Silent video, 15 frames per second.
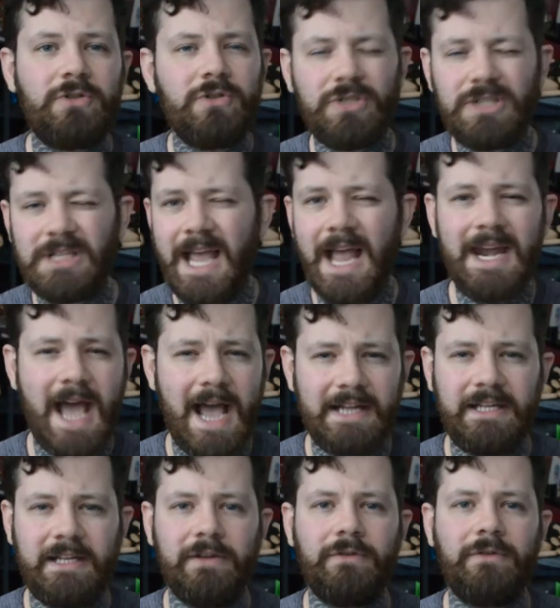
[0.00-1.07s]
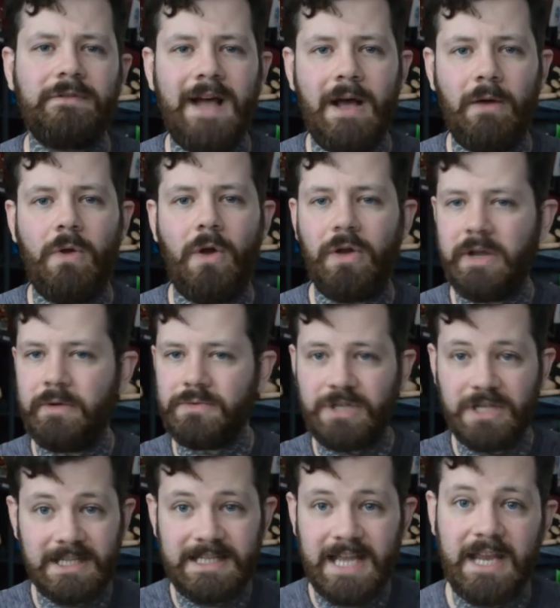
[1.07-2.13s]
just to get an idea of how long it was
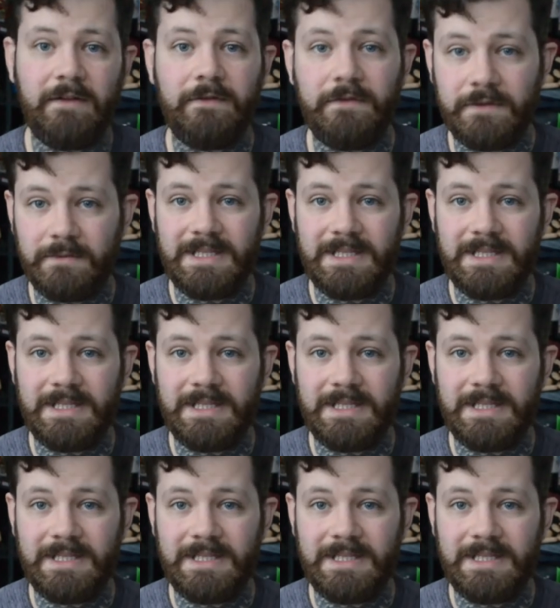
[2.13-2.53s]
going to take for them